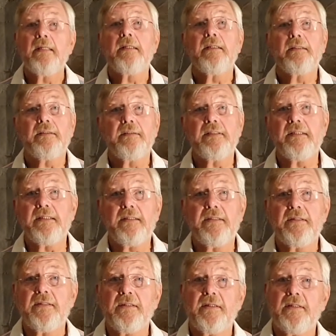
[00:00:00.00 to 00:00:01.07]

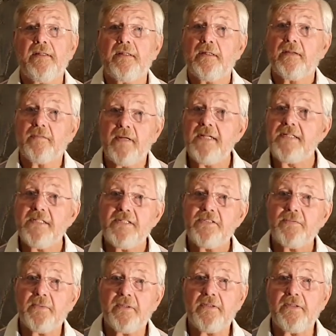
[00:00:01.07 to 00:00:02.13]
the Great
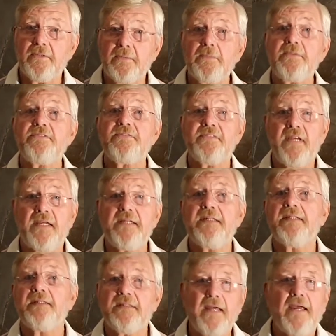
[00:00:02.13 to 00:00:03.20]
East Window was
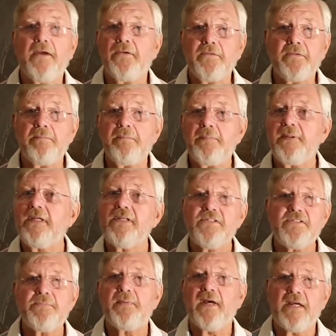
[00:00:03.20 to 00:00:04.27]
taken down
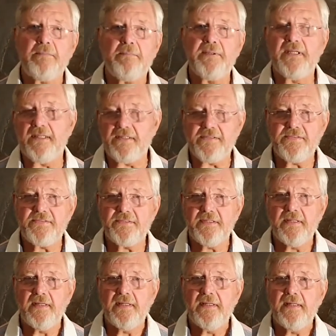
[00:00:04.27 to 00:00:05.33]
piece by piece,
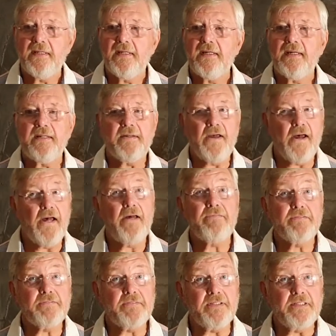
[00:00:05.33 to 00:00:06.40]
and half
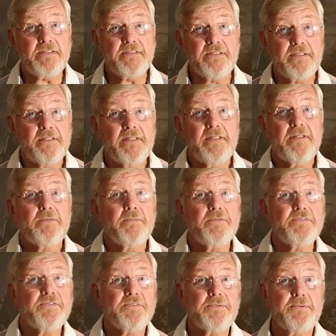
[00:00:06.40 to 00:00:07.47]
of it was
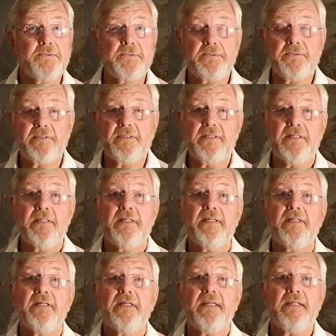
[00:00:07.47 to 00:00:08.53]
stored
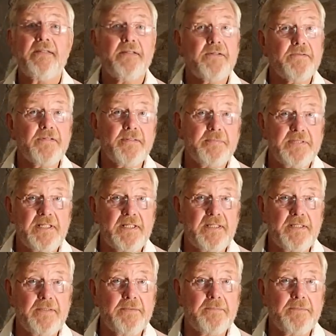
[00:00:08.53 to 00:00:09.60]
in the crypt
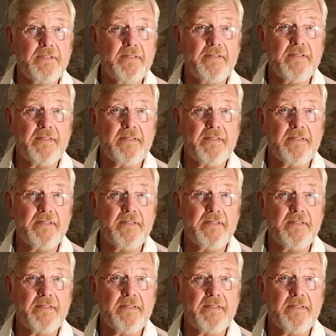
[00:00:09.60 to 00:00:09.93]
here where I